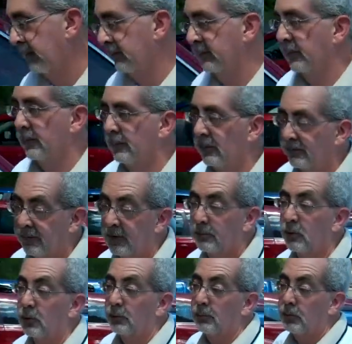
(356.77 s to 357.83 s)
possibly far
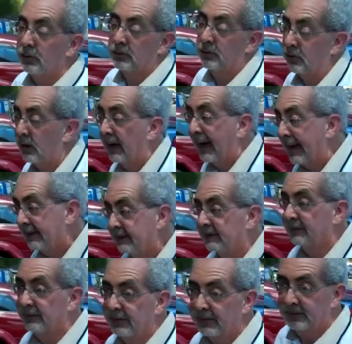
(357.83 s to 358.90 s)
more important, are
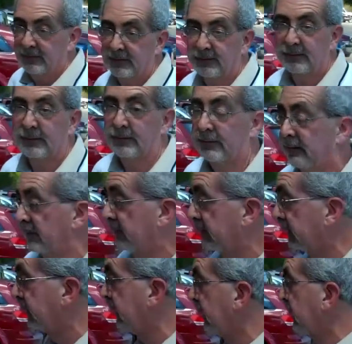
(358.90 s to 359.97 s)
active safety
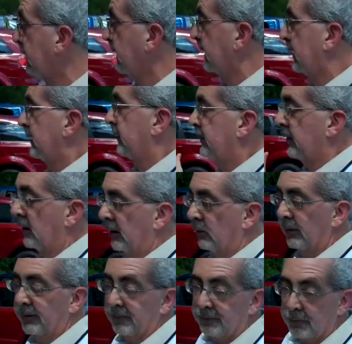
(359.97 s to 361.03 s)
systems. Starting
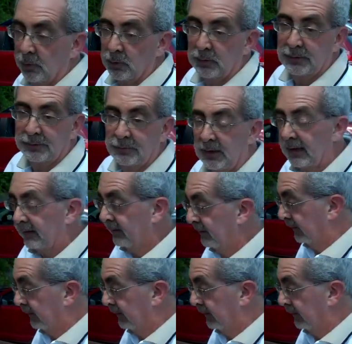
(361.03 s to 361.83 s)
with the four-wheel drive